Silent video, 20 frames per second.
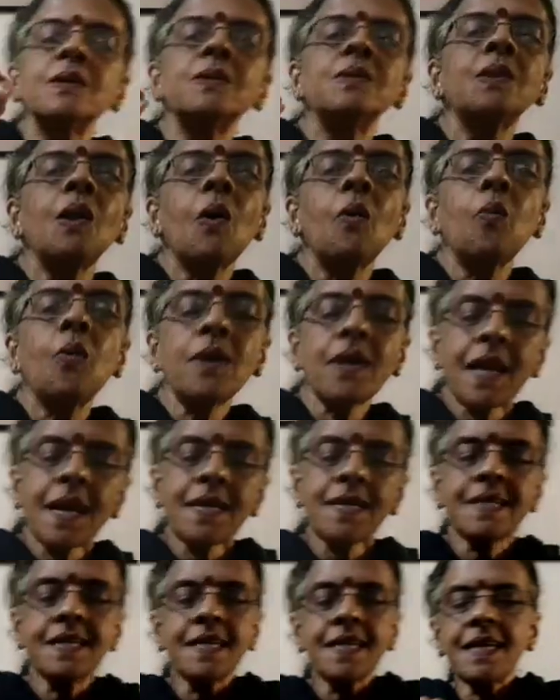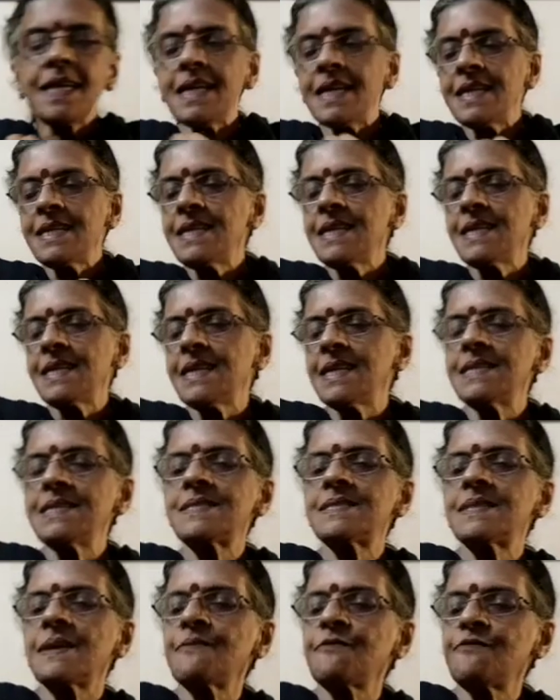Now what I need is
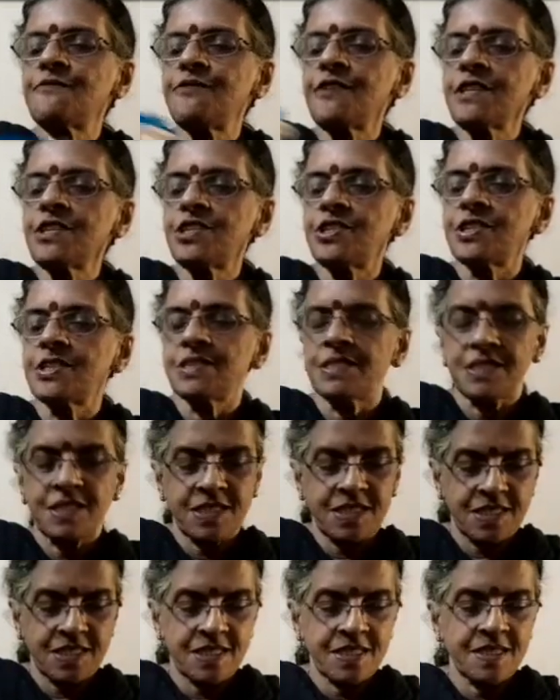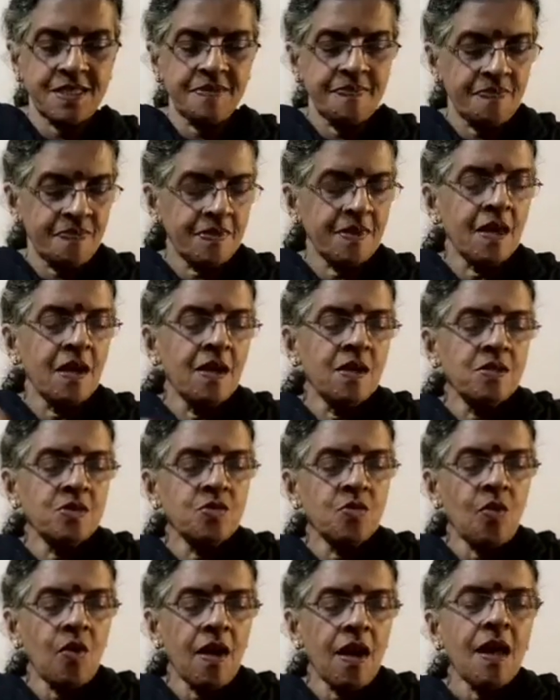some fishes.
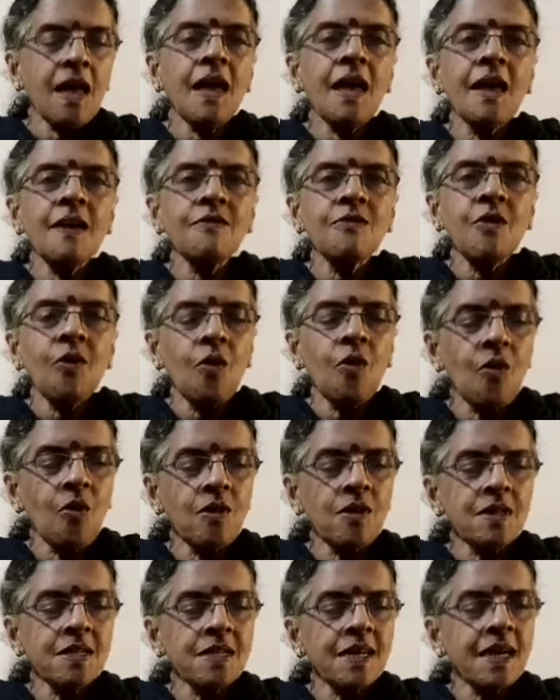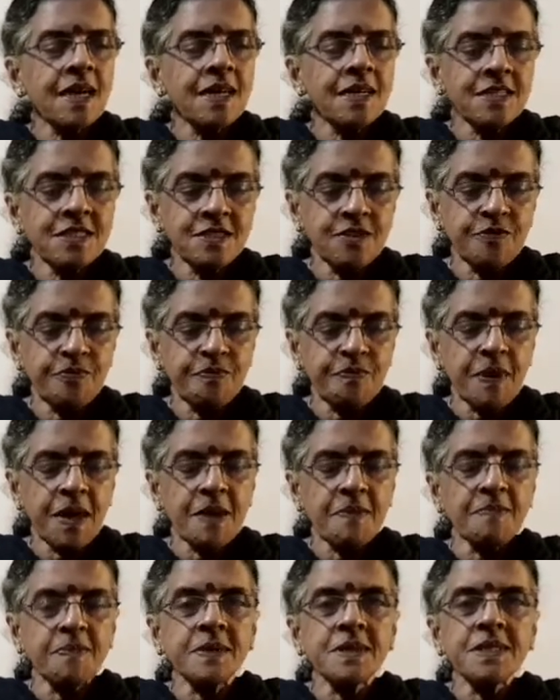So I have all kinds of
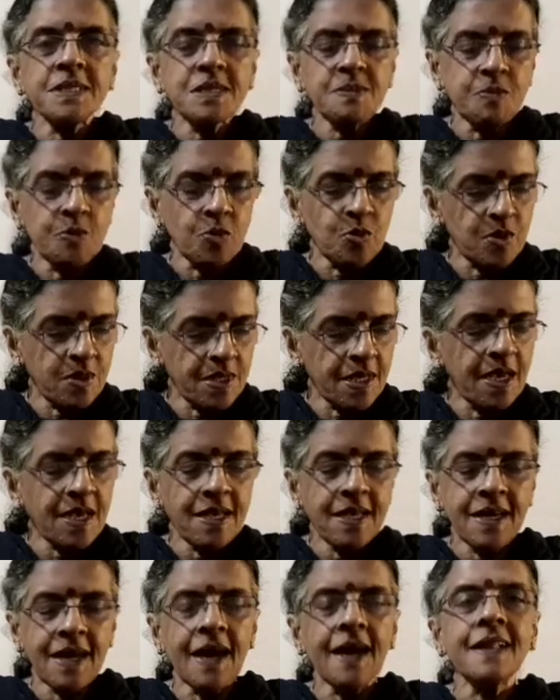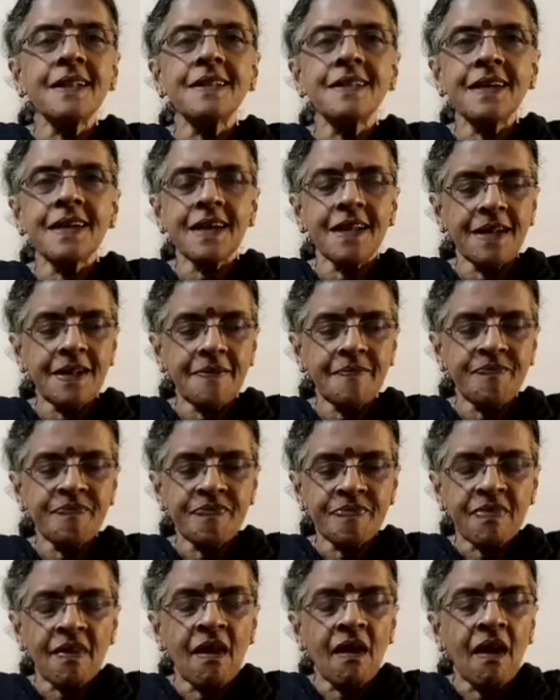papers, both thick and thin,
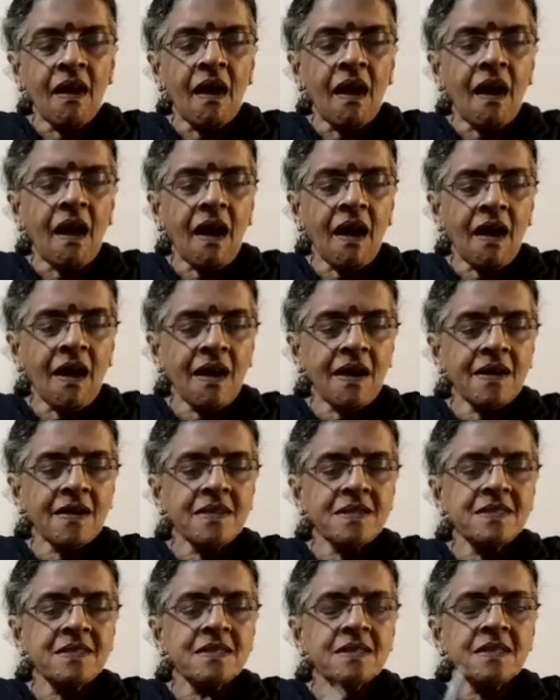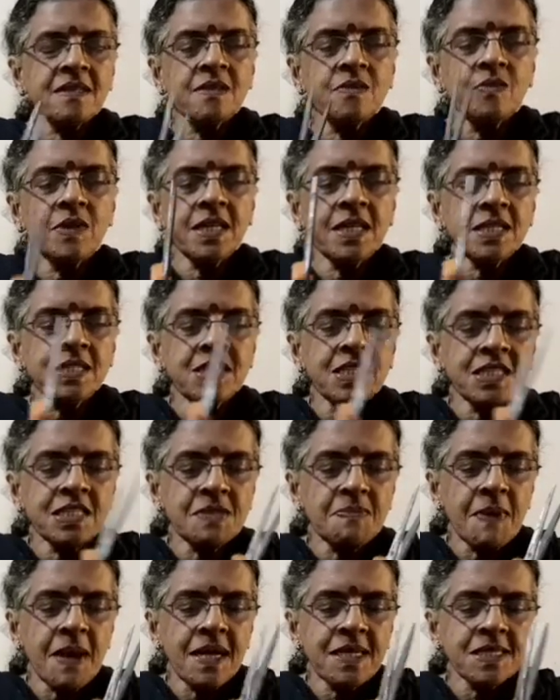and we can just
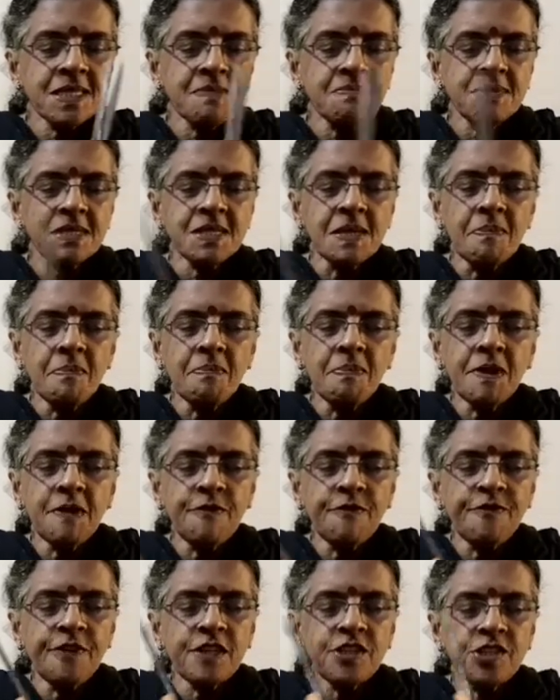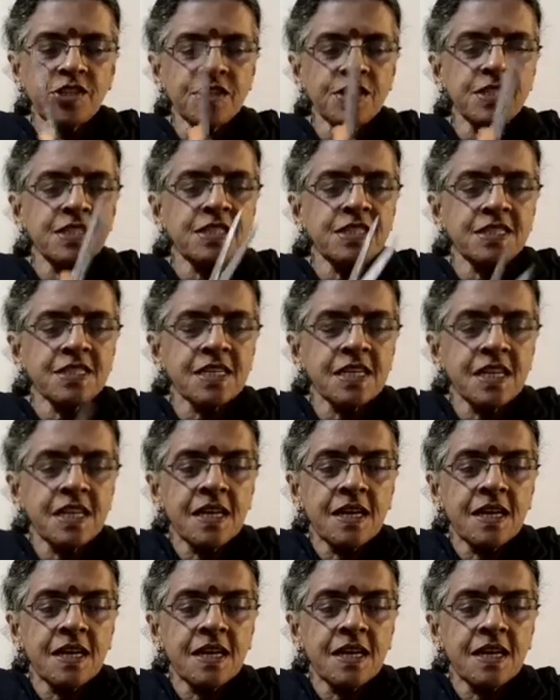make some simple fishes.